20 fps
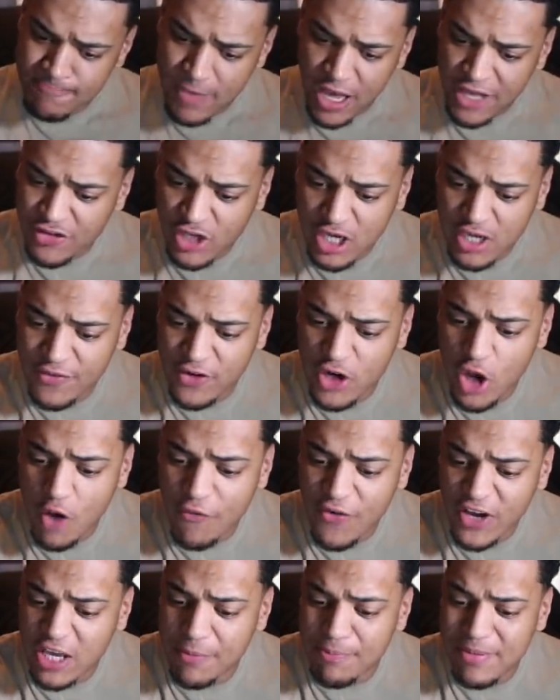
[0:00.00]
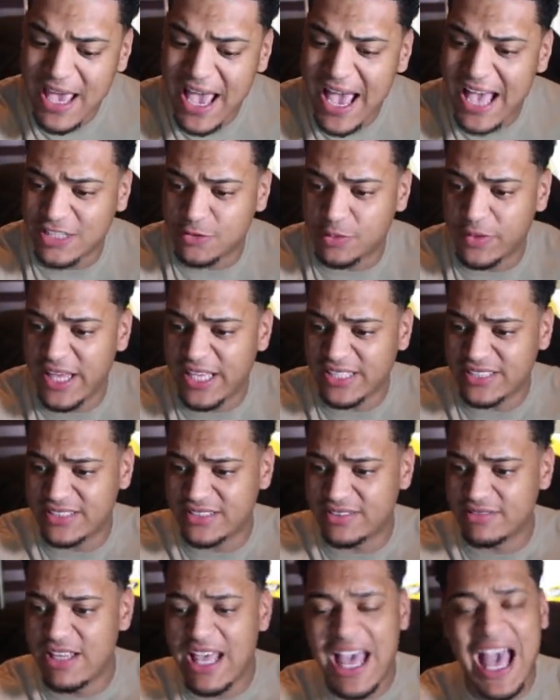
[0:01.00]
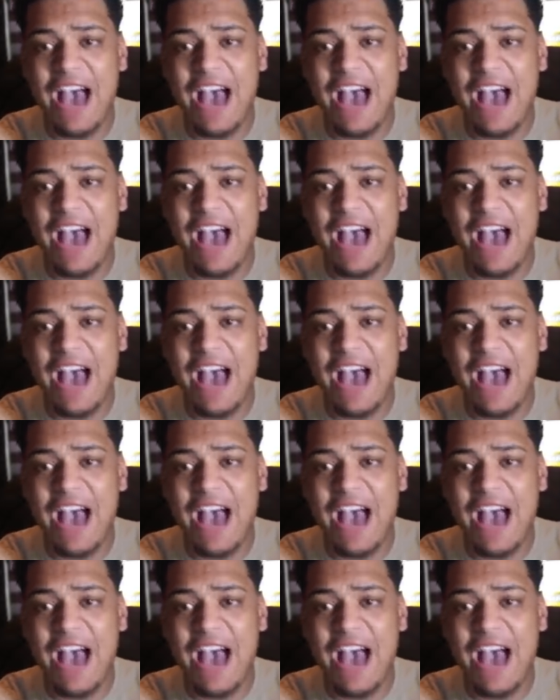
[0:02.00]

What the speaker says: I don't even know if I can be arsed with this.